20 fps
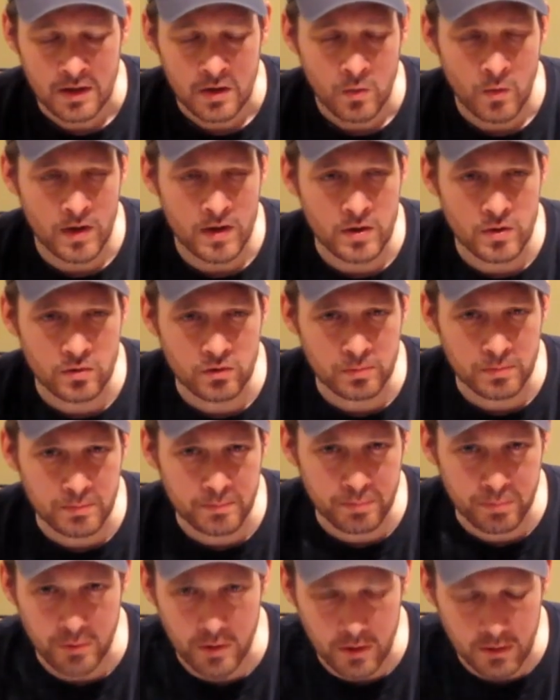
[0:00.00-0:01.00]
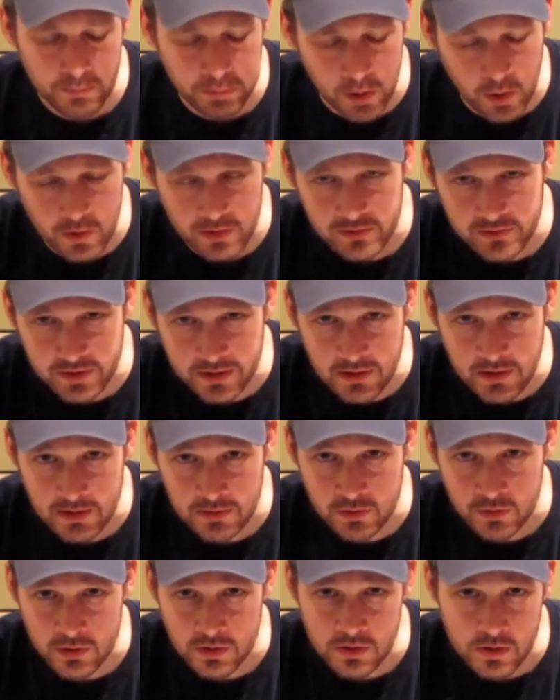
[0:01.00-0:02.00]
When you blow a cigarette
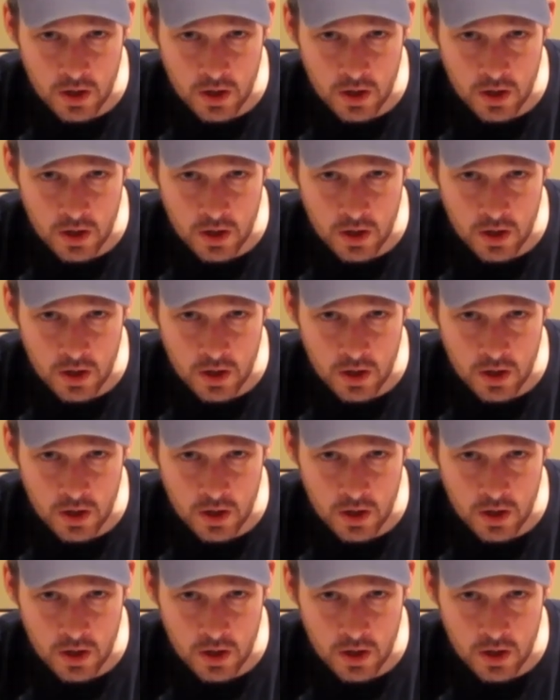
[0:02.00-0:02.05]
through your